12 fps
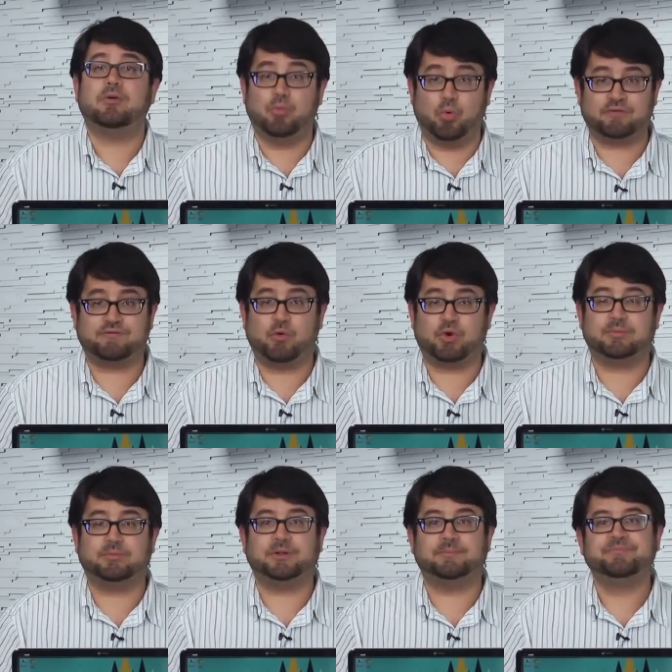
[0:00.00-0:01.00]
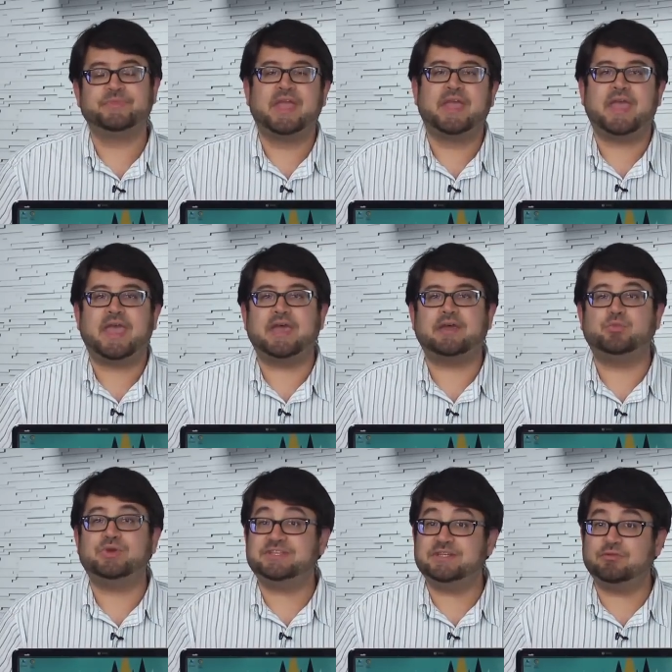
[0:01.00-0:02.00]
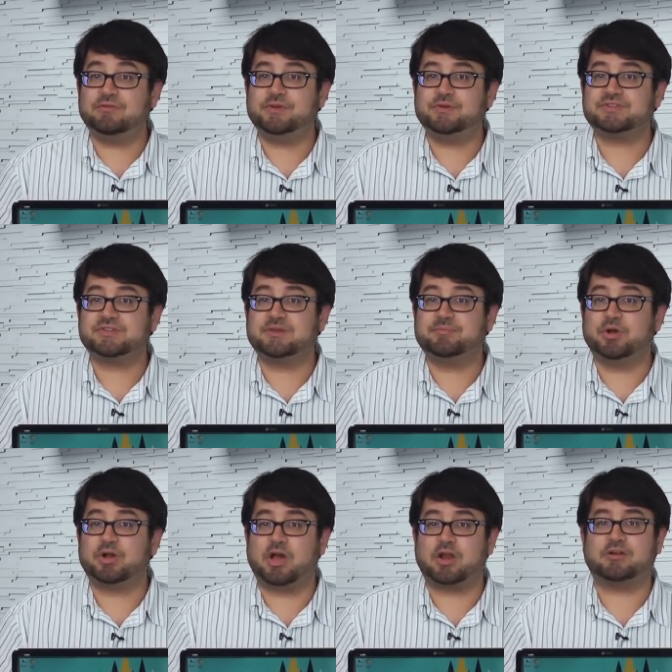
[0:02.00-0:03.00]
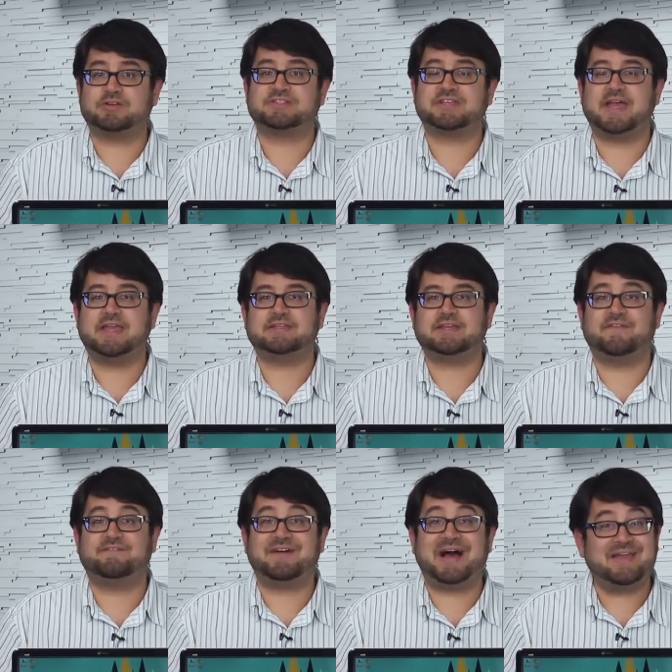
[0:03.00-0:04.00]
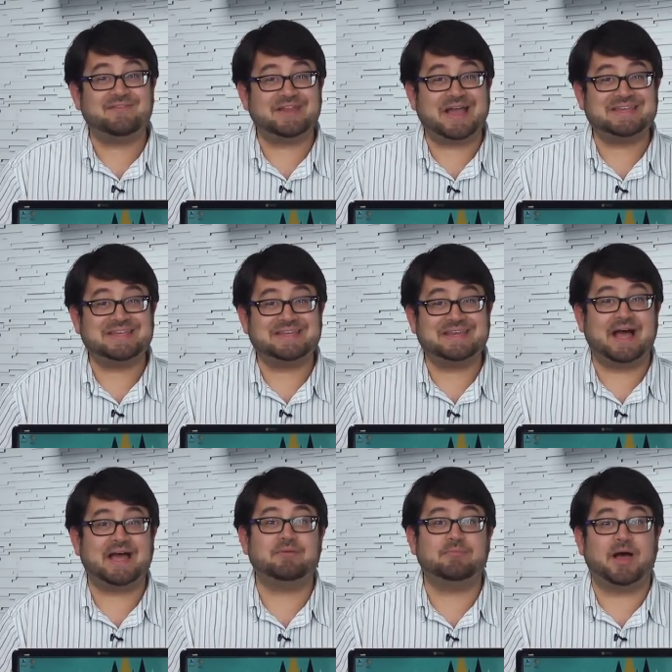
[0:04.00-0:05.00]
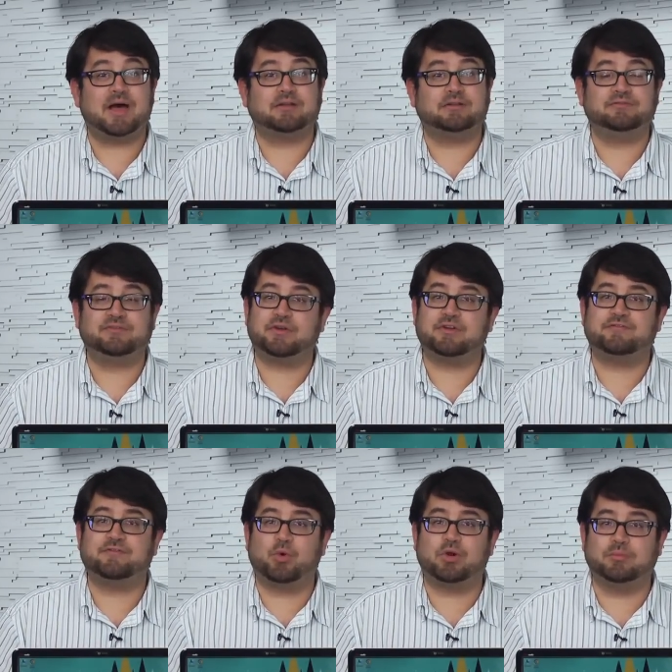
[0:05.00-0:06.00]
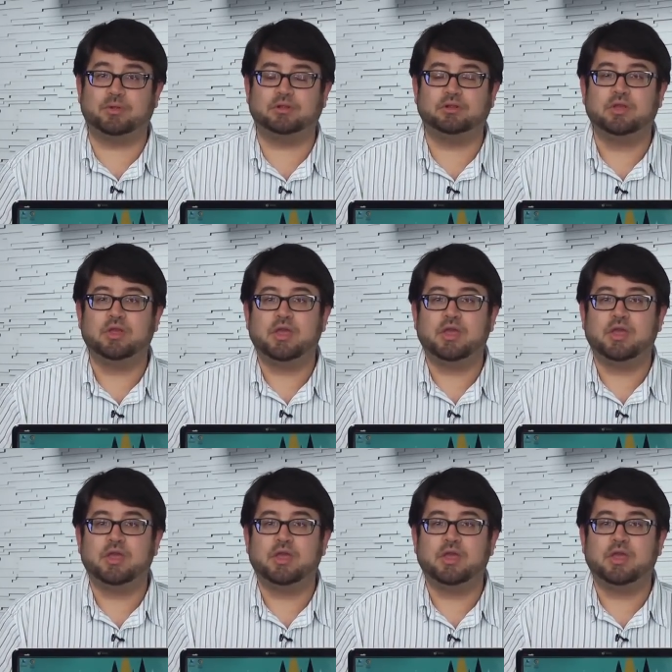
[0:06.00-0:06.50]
more affordable. And we did review a SleekBook on our site, a $599 model, very affordable